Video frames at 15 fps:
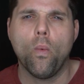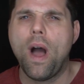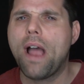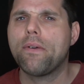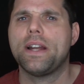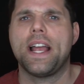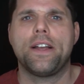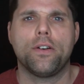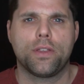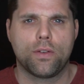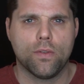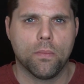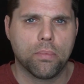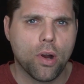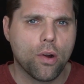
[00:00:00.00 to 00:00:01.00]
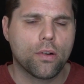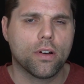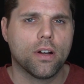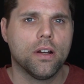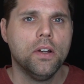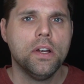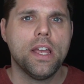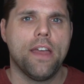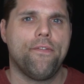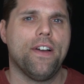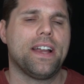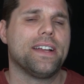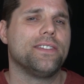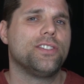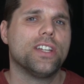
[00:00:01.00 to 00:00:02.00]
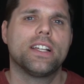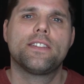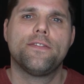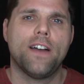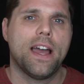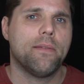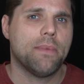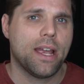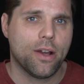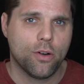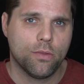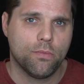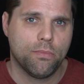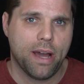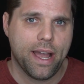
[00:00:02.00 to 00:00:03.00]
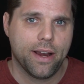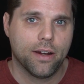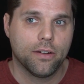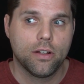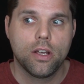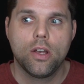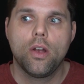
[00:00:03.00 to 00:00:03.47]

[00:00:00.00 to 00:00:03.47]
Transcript: why would I go through a broker if I can just find my own buyer?